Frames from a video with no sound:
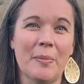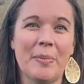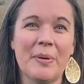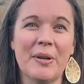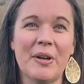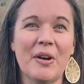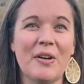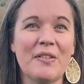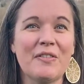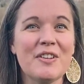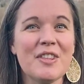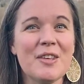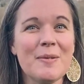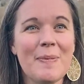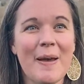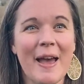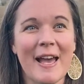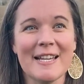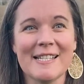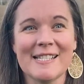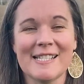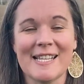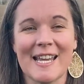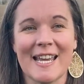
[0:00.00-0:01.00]
but over the
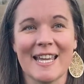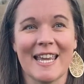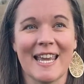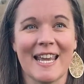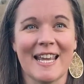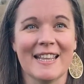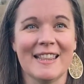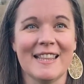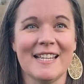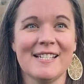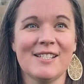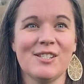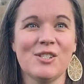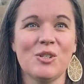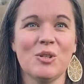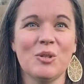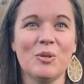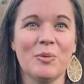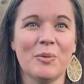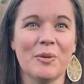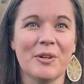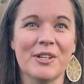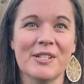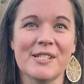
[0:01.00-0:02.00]
past decade, these
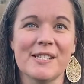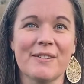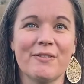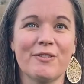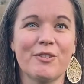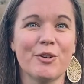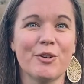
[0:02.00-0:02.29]
2 words have